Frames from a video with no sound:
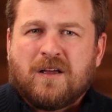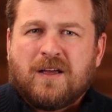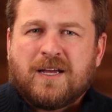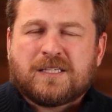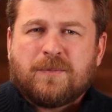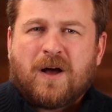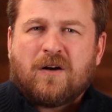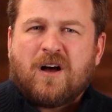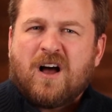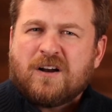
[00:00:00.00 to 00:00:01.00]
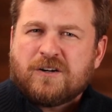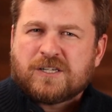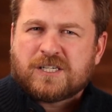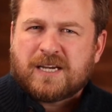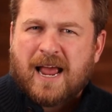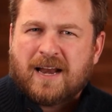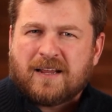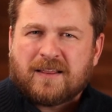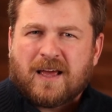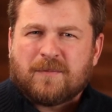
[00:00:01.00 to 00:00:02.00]
It's about
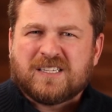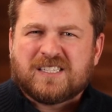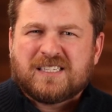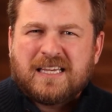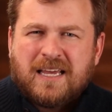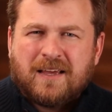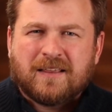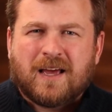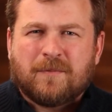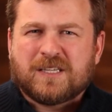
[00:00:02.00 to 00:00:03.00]
understanding them and seeing them.